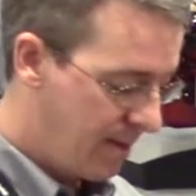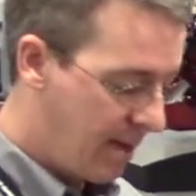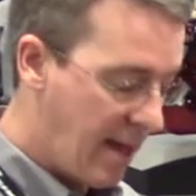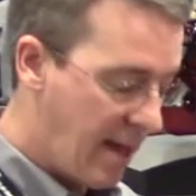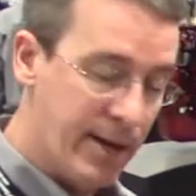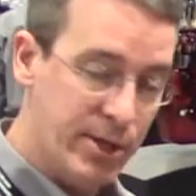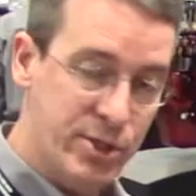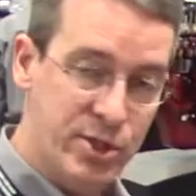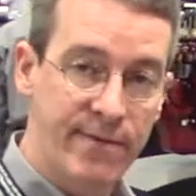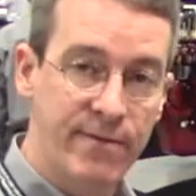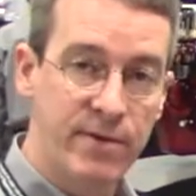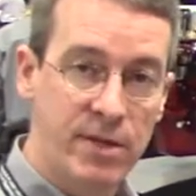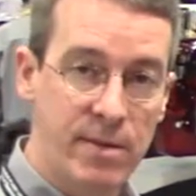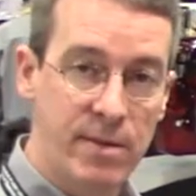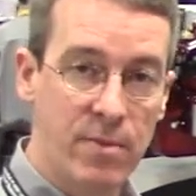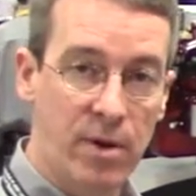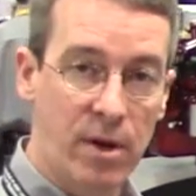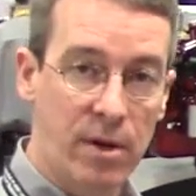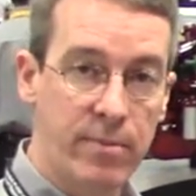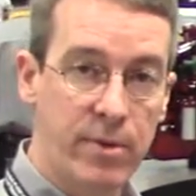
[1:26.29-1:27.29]
and a
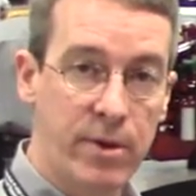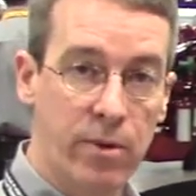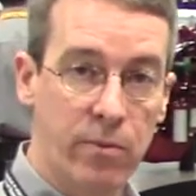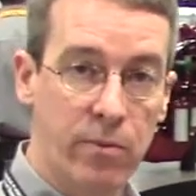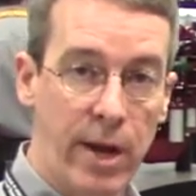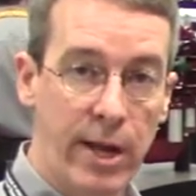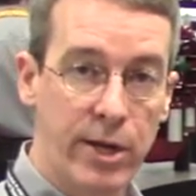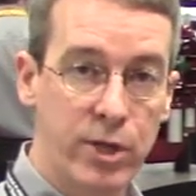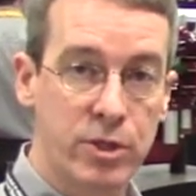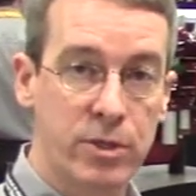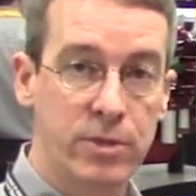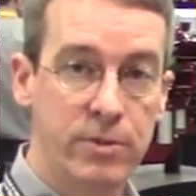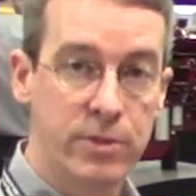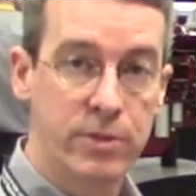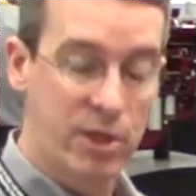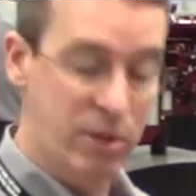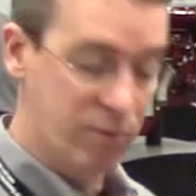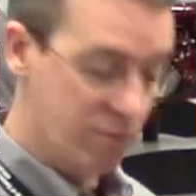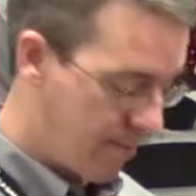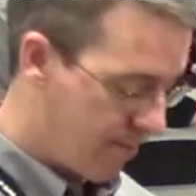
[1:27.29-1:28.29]
seventeen millimeter wrench
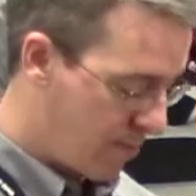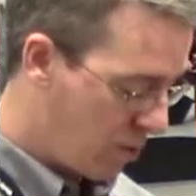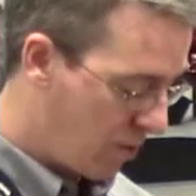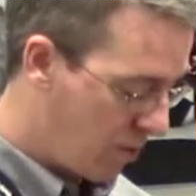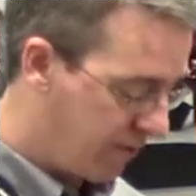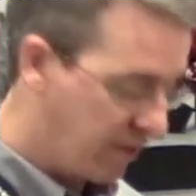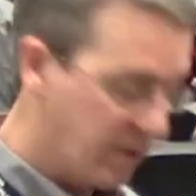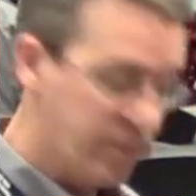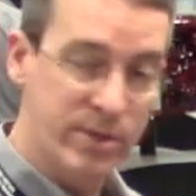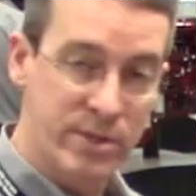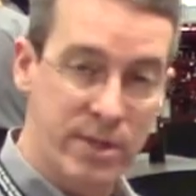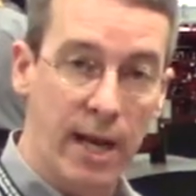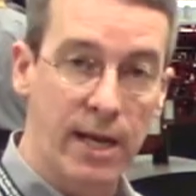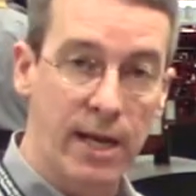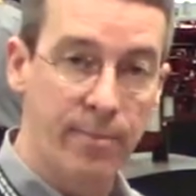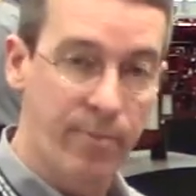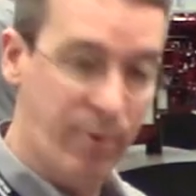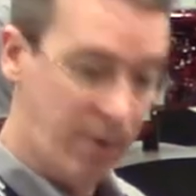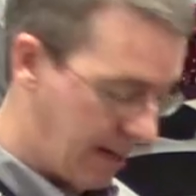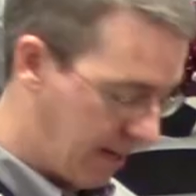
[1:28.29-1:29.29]
to remove the
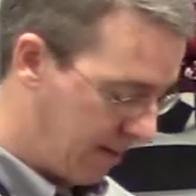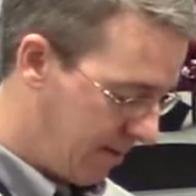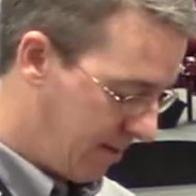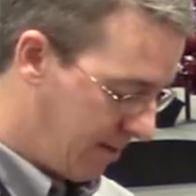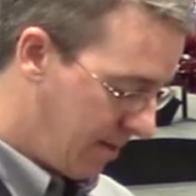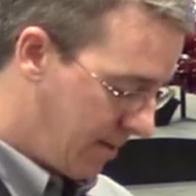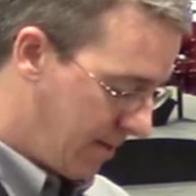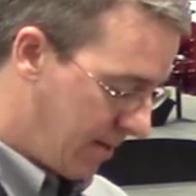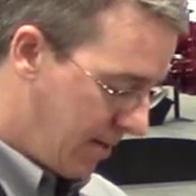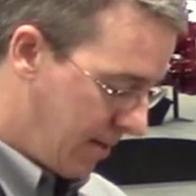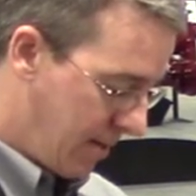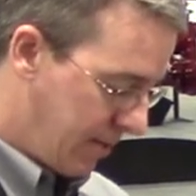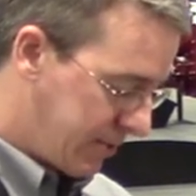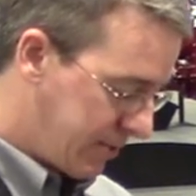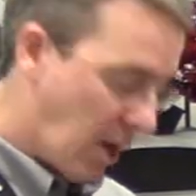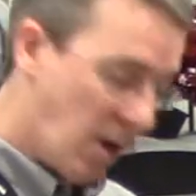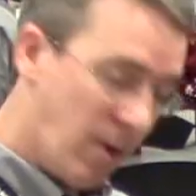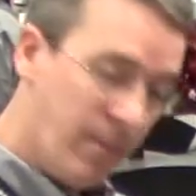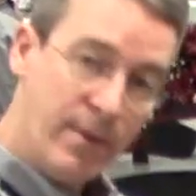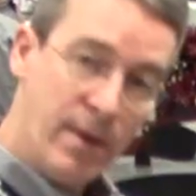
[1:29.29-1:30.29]
retaining plate.
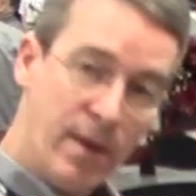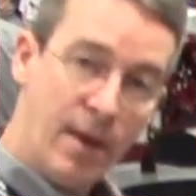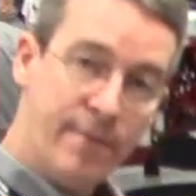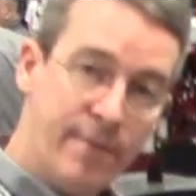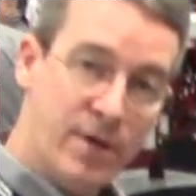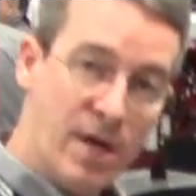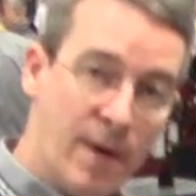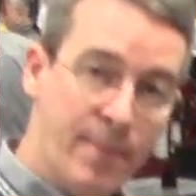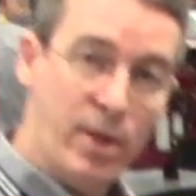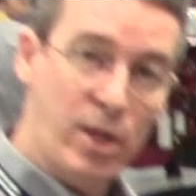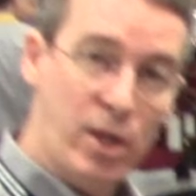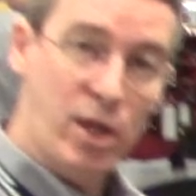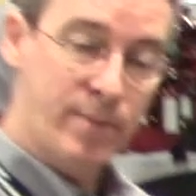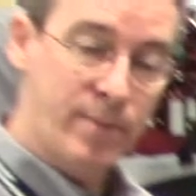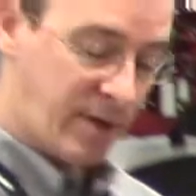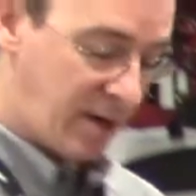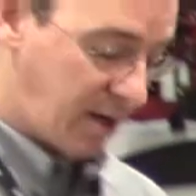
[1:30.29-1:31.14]
So if you come in a little bit